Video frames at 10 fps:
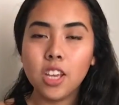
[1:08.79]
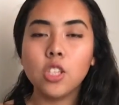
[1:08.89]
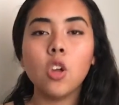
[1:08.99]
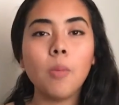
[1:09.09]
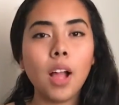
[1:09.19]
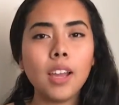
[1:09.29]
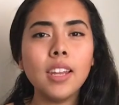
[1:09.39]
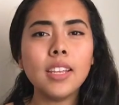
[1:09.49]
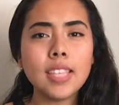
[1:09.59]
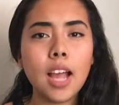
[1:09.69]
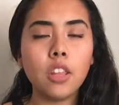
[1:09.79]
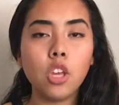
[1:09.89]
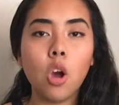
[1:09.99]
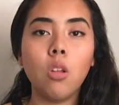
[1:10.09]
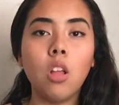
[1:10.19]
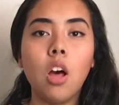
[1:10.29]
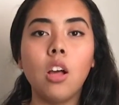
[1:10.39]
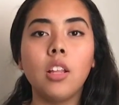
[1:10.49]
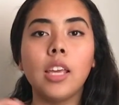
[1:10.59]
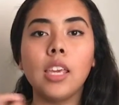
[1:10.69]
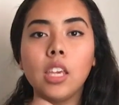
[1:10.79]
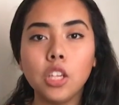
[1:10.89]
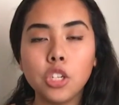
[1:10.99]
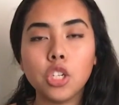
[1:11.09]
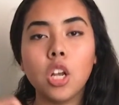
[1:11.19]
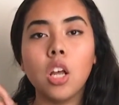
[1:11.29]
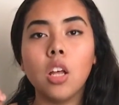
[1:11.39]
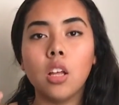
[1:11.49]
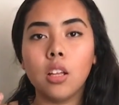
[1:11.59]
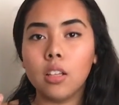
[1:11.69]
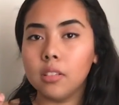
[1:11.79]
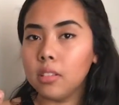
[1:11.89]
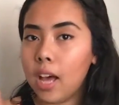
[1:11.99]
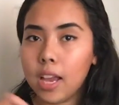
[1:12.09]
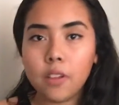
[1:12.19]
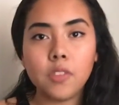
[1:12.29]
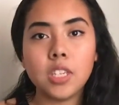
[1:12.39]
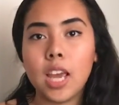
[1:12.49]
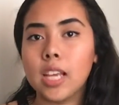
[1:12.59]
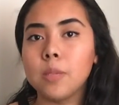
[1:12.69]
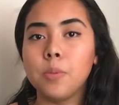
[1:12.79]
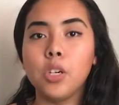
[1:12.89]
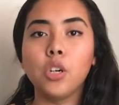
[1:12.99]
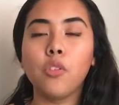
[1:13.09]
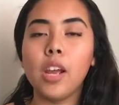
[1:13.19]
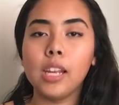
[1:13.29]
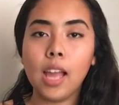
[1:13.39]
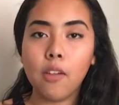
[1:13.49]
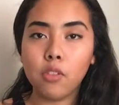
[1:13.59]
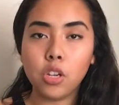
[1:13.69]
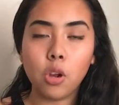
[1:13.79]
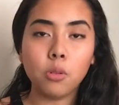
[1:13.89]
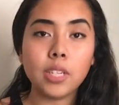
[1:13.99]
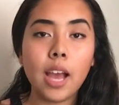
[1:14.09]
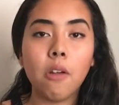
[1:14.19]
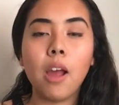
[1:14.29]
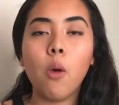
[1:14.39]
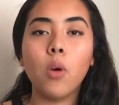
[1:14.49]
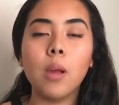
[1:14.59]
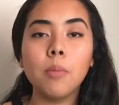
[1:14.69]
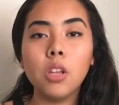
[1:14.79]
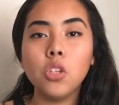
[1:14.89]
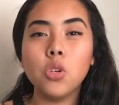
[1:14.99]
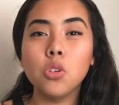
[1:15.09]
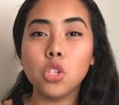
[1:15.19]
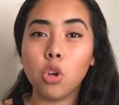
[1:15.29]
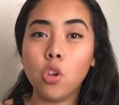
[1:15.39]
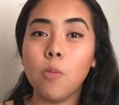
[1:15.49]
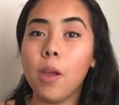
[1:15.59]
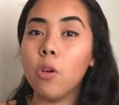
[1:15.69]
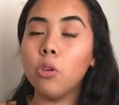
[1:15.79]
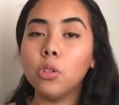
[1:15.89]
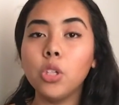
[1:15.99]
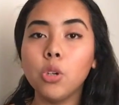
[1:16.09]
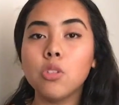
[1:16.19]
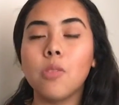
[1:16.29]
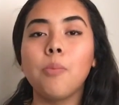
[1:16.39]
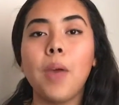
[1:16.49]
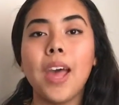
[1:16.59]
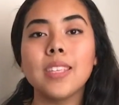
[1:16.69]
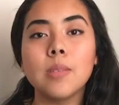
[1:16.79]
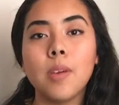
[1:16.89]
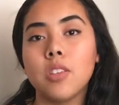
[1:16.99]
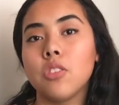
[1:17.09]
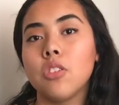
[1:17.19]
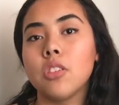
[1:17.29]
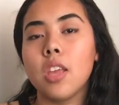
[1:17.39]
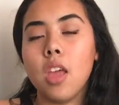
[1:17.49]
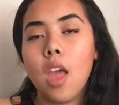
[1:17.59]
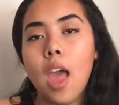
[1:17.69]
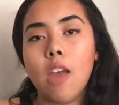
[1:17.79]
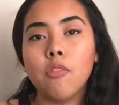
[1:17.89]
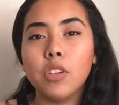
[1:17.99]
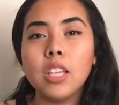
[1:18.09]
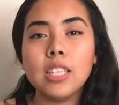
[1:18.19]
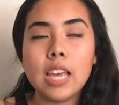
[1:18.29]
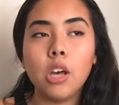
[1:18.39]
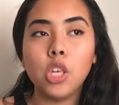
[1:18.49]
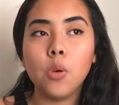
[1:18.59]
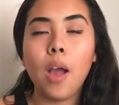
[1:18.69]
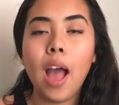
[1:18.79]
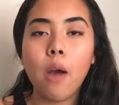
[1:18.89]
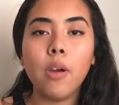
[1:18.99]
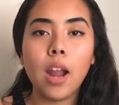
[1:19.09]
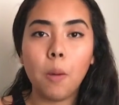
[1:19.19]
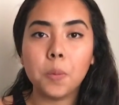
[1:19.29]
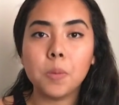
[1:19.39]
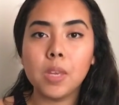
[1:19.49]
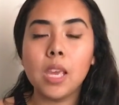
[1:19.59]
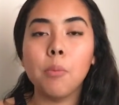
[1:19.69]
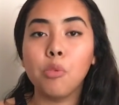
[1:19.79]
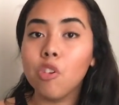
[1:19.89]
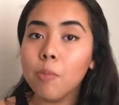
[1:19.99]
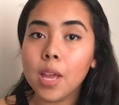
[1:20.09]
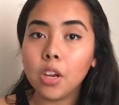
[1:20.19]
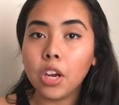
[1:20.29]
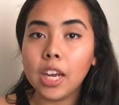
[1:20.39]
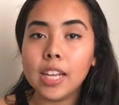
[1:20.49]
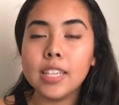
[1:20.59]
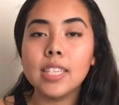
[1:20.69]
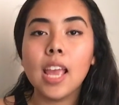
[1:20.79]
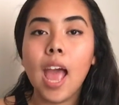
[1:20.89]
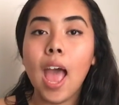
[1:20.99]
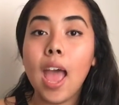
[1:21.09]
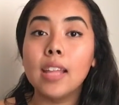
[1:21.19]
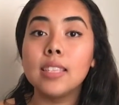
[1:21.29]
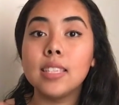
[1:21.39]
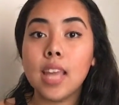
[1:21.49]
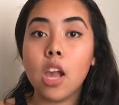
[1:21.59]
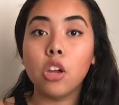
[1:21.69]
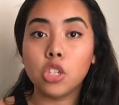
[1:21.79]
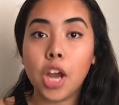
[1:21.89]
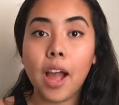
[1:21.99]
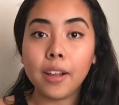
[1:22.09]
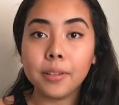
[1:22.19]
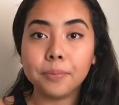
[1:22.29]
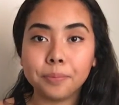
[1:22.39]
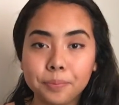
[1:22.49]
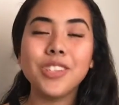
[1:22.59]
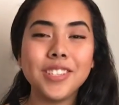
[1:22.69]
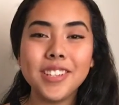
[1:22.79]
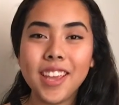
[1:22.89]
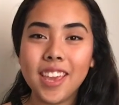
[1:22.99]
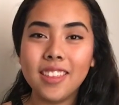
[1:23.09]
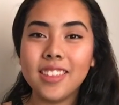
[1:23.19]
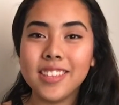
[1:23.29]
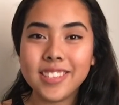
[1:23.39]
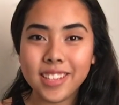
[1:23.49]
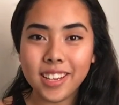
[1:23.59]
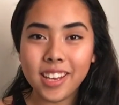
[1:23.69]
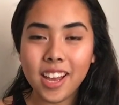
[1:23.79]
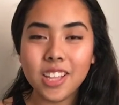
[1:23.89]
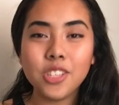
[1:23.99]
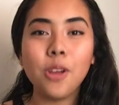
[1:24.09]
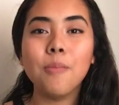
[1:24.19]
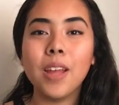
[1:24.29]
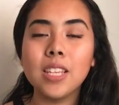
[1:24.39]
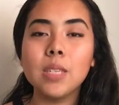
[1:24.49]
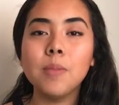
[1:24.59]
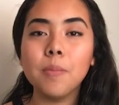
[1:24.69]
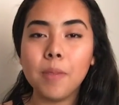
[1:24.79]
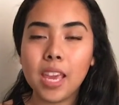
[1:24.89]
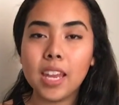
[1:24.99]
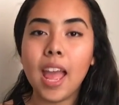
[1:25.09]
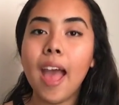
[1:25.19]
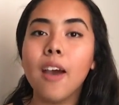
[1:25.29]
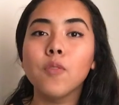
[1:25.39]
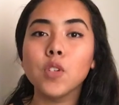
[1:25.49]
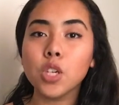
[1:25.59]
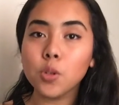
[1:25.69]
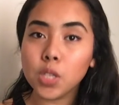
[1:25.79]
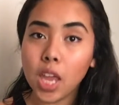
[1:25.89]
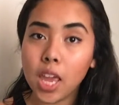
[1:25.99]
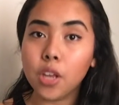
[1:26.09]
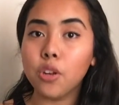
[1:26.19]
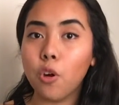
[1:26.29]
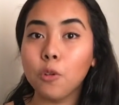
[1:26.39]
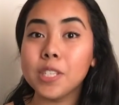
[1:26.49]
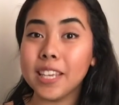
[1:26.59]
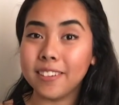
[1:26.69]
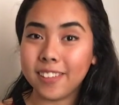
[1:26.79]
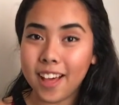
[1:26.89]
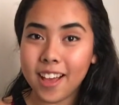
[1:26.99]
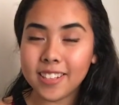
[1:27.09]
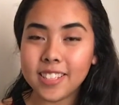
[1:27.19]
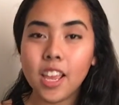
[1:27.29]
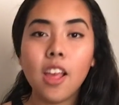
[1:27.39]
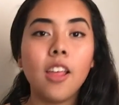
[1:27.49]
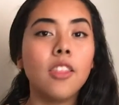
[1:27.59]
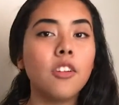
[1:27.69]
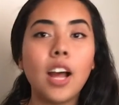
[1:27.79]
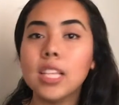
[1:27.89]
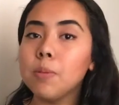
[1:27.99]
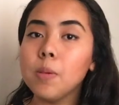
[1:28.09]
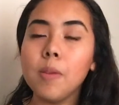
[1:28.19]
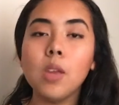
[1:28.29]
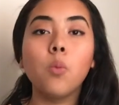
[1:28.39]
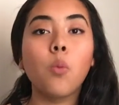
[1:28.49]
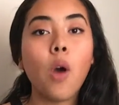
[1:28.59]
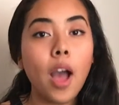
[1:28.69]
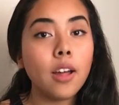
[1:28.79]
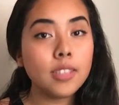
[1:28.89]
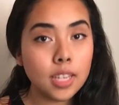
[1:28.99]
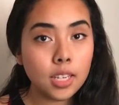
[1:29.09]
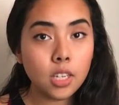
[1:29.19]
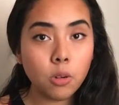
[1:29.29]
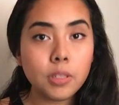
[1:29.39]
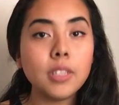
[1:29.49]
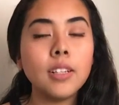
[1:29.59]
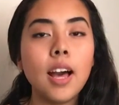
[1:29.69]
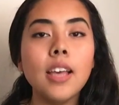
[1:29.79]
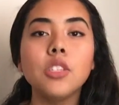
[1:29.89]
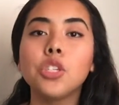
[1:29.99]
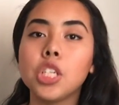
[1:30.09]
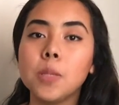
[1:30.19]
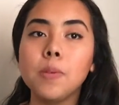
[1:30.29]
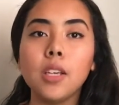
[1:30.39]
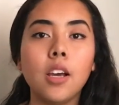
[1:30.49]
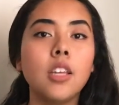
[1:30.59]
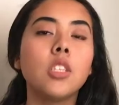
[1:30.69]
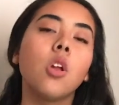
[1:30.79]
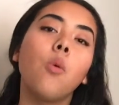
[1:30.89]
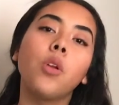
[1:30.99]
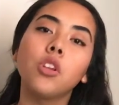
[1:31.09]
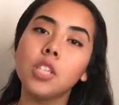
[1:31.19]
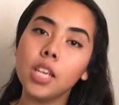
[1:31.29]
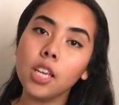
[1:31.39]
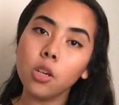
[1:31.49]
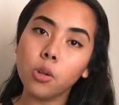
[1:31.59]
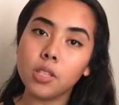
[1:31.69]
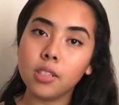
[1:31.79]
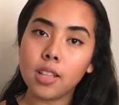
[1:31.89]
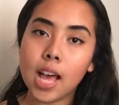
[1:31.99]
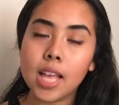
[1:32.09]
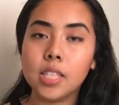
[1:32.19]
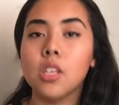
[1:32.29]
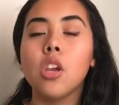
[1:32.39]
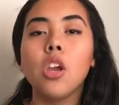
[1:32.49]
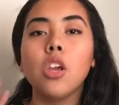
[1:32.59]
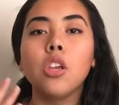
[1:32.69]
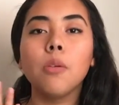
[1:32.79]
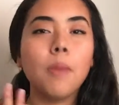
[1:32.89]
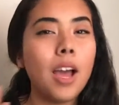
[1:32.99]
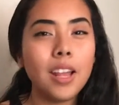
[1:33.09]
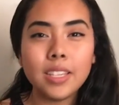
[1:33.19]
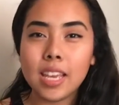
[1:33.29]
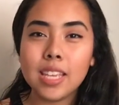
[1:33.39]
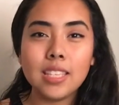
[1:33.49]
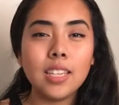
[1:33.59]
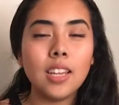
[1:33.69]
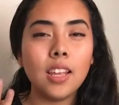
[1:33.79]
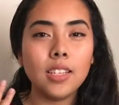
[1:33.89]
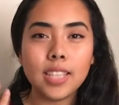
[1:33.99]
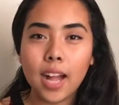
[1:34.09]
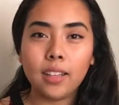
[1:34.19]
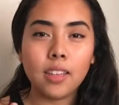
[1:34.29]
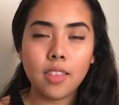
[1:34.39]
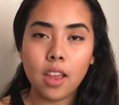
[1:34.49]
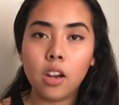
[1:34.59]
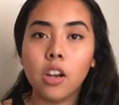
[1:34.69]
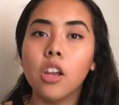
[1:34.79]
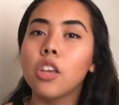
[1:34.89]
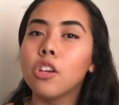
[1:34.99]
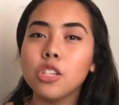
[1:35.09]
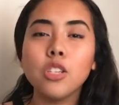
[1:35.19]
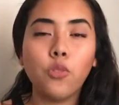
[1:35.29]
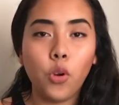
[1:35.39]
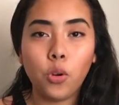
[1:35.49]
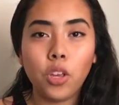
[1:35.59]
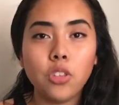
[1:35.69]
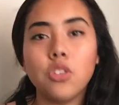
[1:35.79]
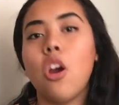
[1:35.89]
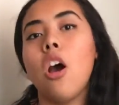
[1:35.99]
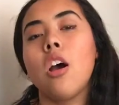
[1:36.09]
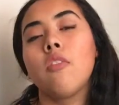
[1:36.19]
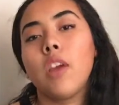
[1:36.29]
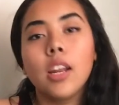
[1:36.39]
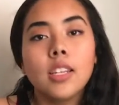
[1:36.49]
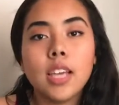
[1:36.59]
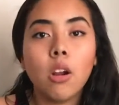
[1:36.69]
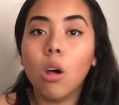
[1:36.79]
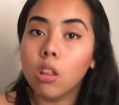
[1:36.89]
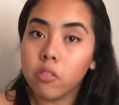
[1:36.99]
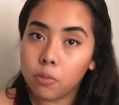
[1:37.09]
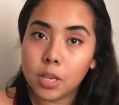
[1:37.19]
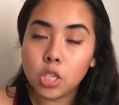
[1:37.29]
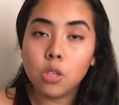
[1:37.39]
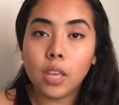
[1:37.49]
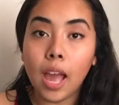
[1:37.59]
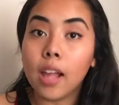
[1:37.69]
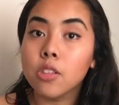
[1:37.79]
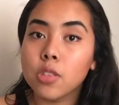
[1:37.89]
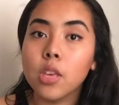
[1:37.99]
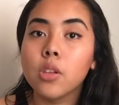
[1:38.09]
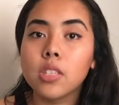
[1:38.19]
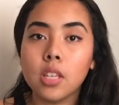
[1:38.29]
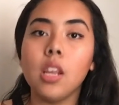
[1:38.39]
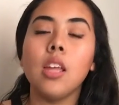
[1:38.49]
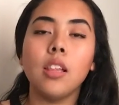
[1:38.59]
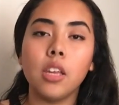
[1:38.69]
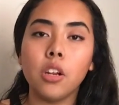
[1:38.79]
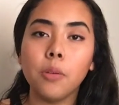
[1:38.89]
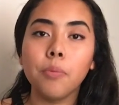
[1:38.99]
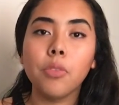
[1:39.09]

So I'm not going to exactly go along each line of the textbook, writing every note down. What I'm going to do is show you my old notes from past semesters and really tell you how it helped me improve my grades and stay on track. Just a hint, these study guides are meant to be made after you take notes in class. They're not to be made while taking notes in class, just because when you're taking notes in class, your mind isn't exactly there. You're just focused on writing down all the information you can so that you could study it later.